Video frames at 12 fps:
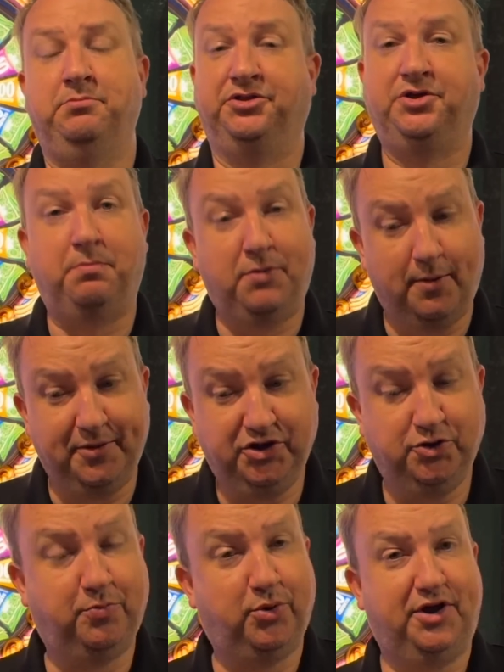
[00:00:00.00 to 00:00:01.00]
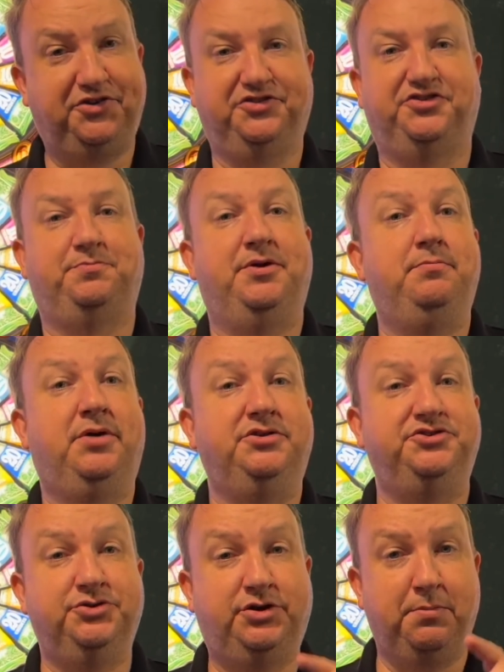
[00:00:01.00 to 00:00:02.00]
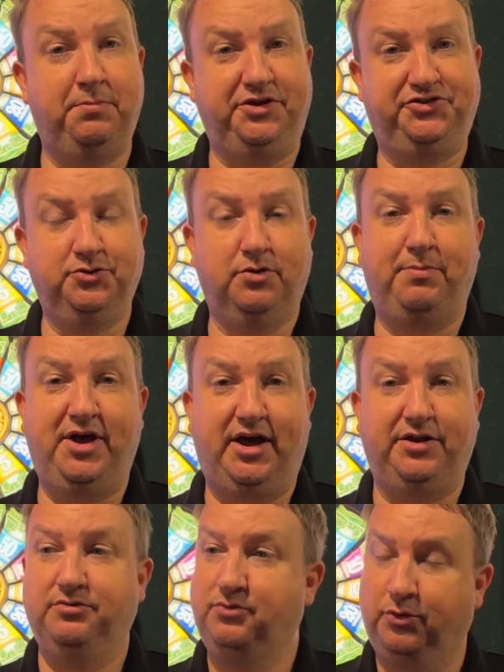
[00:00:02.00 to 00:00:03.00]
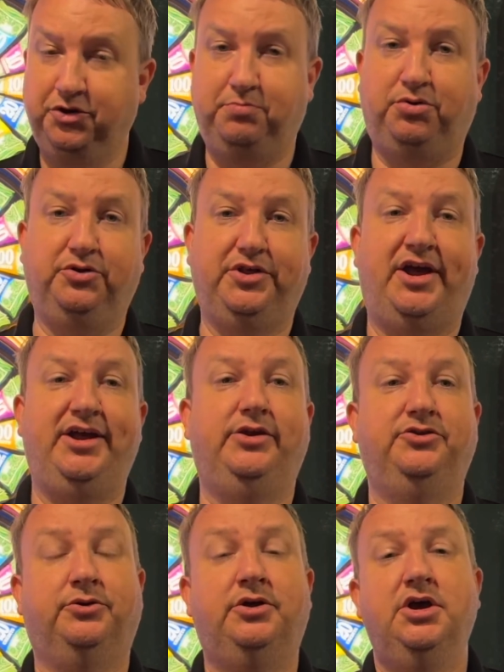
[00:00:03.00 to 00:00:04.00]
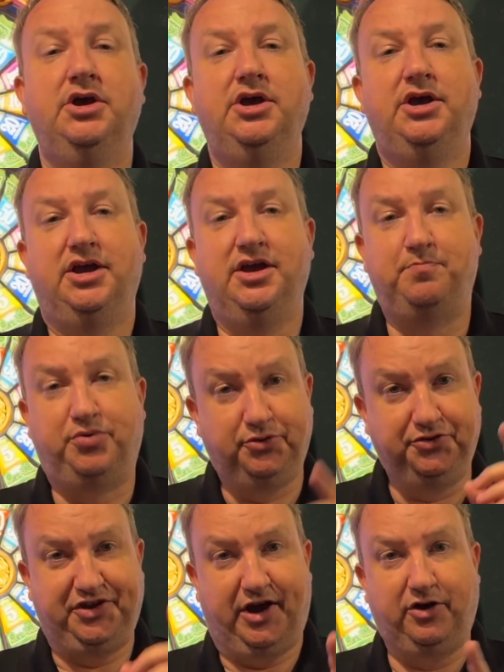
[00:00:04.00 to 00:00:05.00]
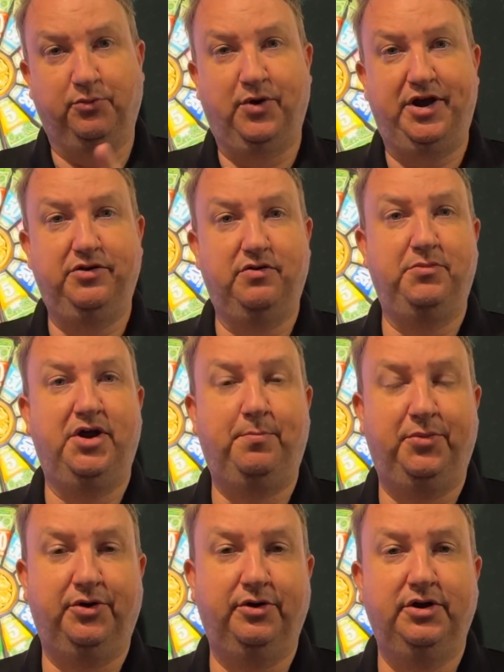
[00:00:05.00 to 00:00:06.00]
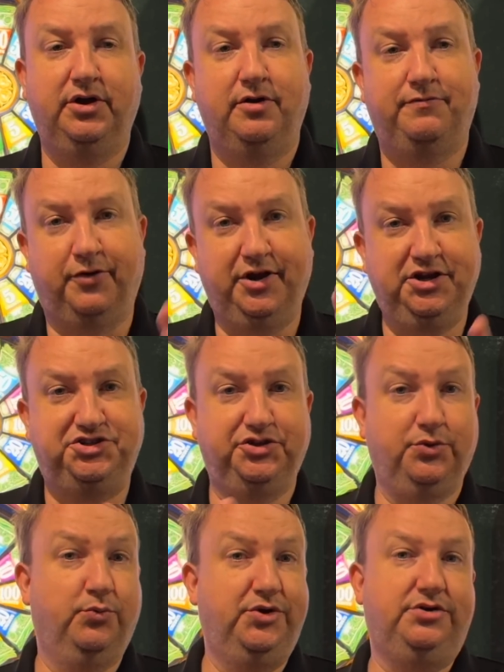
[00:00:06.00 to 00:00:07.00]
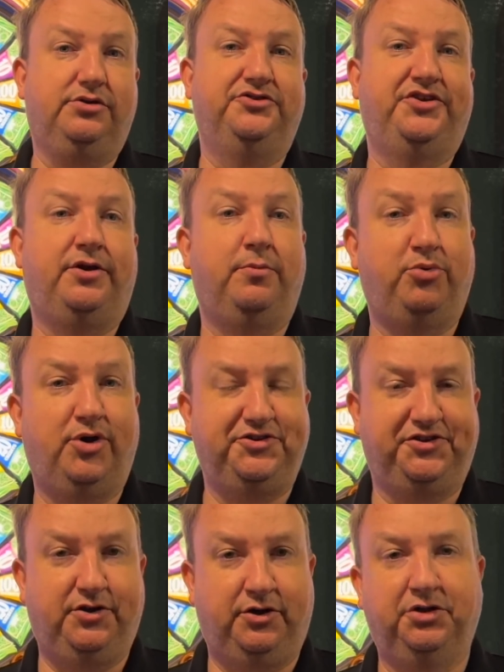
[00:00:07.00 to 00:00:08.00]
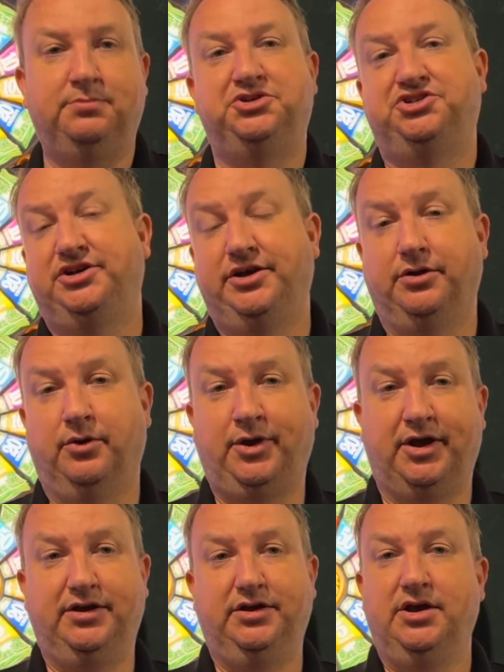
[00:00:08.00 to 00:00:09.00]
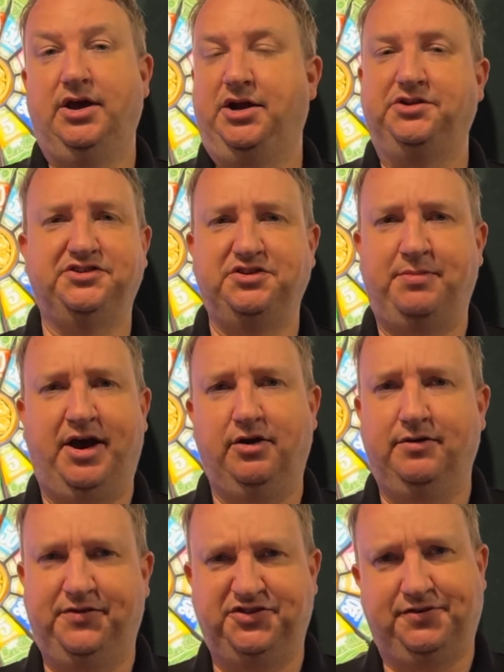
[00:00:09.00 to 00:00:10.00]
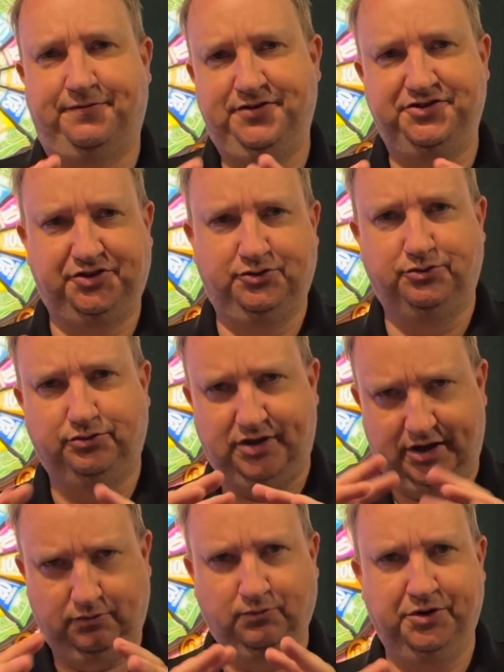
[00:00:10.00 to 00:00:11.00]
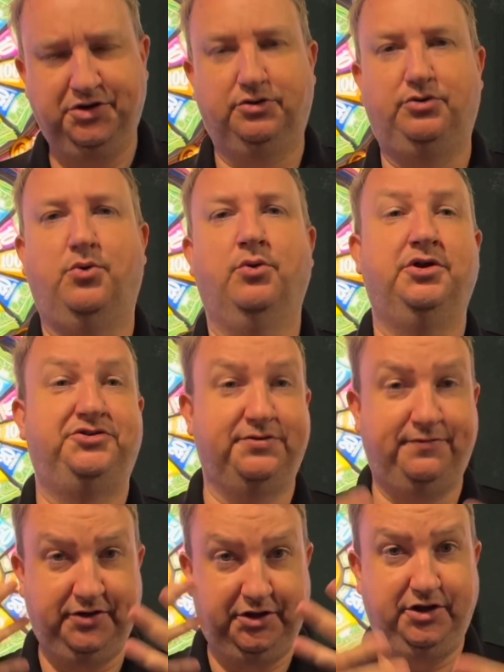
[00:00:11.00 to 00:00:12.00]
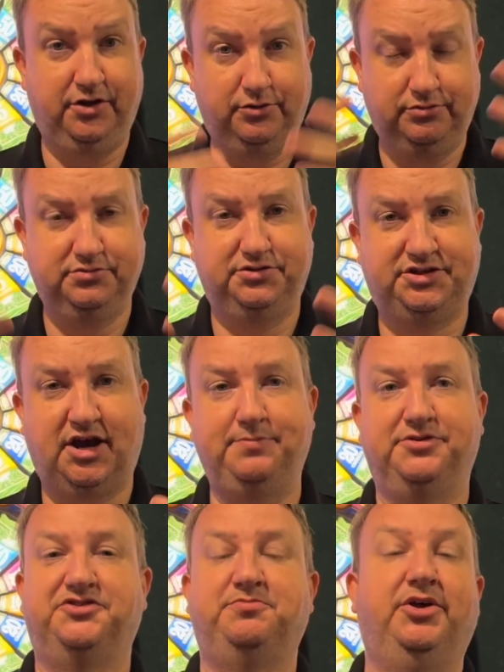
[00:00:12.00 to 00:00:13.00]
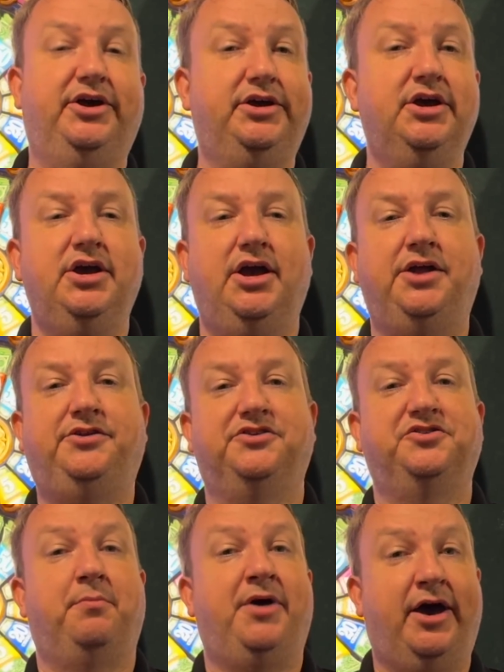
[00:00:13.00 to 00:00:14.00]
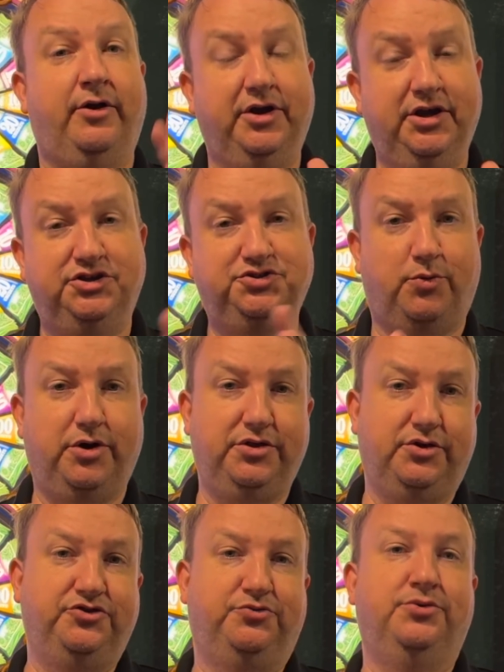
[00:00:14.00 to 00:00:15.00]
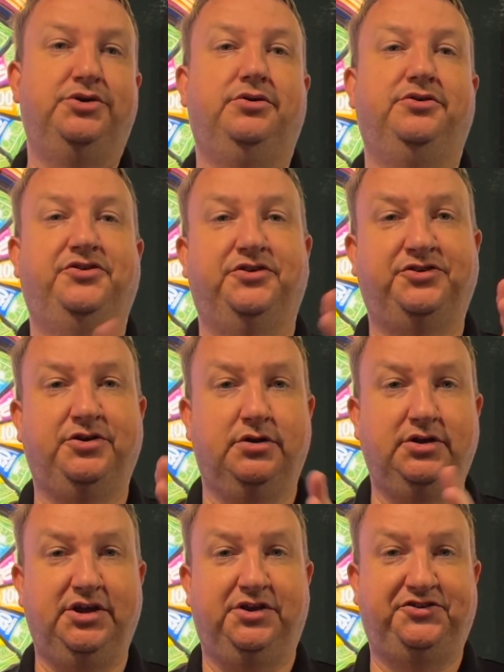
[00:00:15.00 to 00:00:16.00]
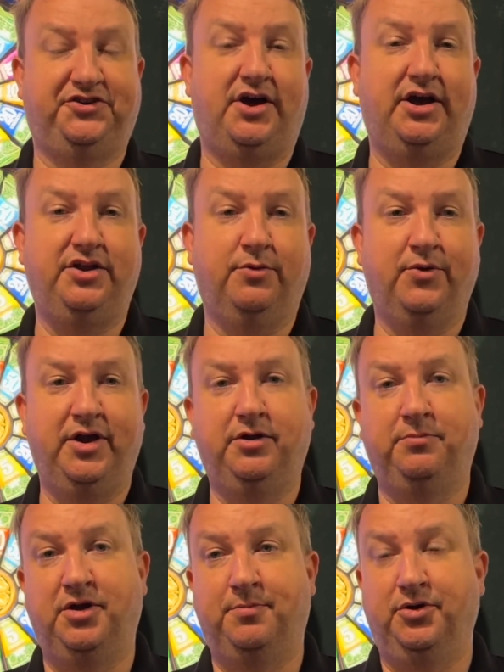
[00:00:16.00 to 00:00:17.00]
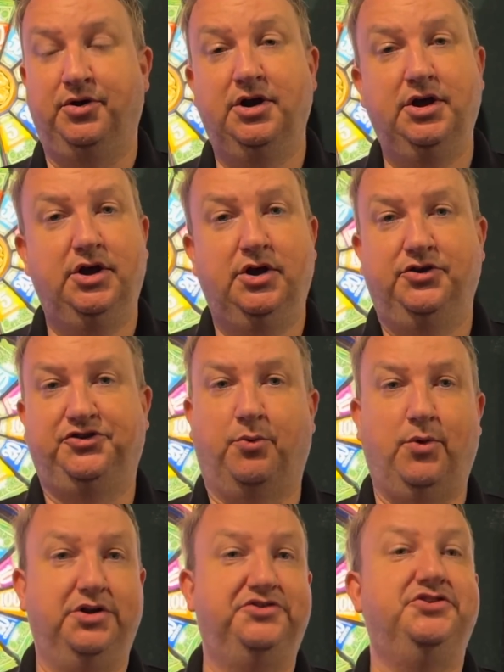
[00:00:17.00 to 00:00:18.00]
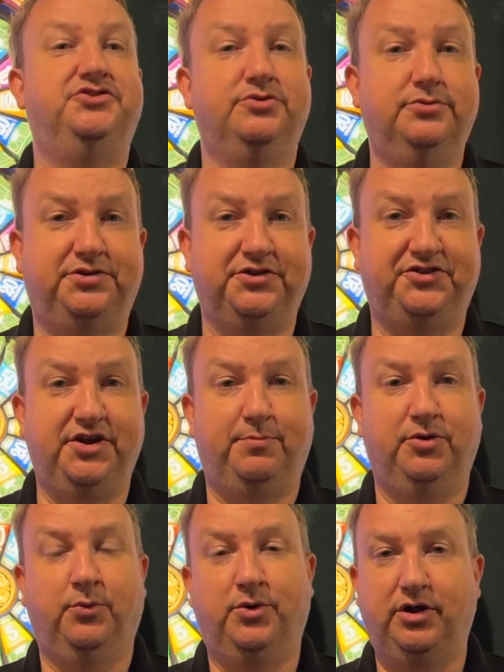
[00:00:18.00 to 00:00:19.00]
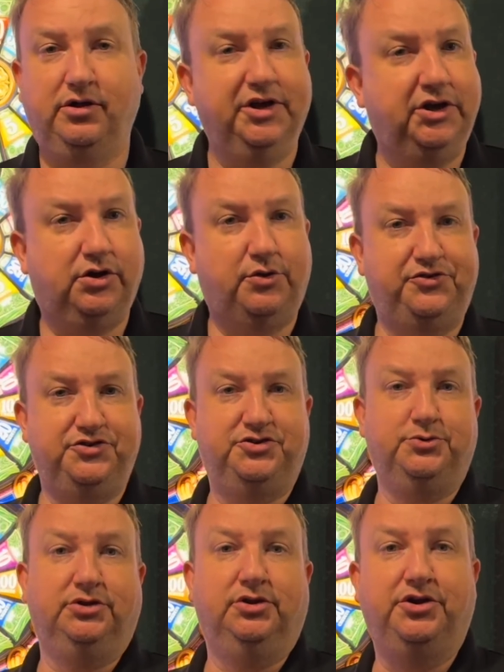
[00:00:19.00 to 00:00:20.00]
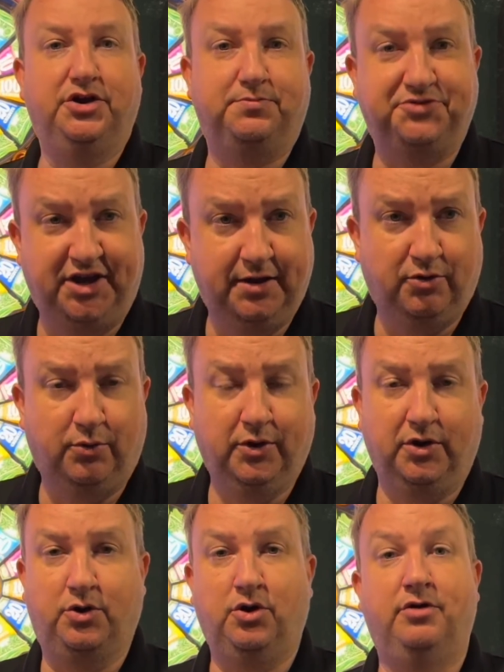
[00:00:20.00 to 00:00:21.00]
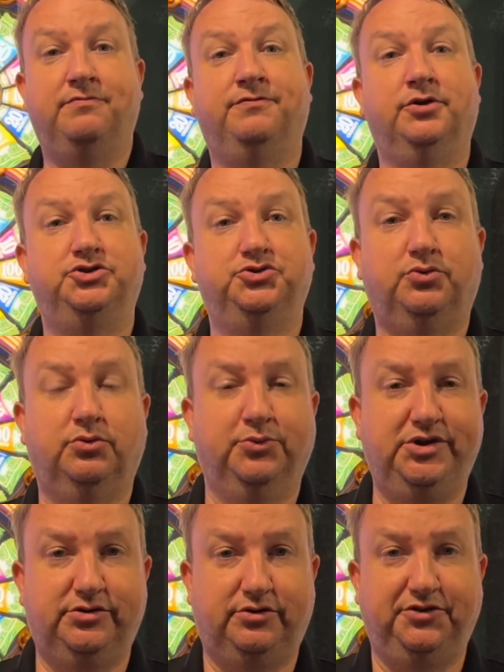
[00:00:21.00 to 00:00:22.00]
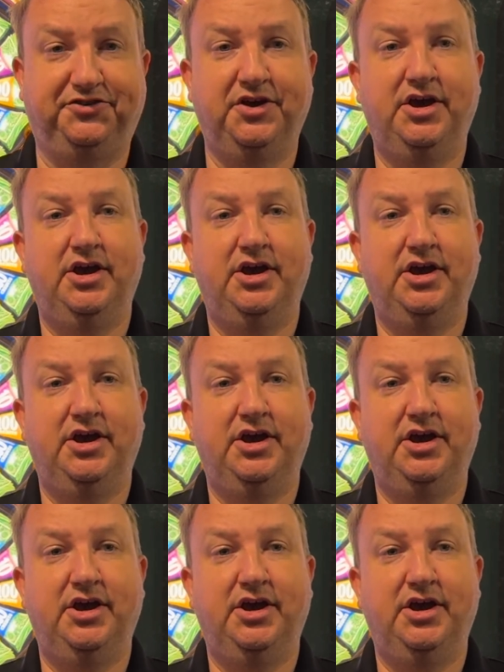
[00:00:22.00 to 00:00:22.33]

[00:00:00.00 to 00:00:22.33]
but the moment you press the spin button to commit to a bet, where you pull the handle, it pulls out a random number for each of the reels that are present on the machine, okay? And it doesn't matter if it's a physical like reel or it's a video type display, it doesn't matter. Each one of those reels is gonna get assigned a random number. So what does it do with this number? Well, it goes into a lookup table, what are called virtual reels.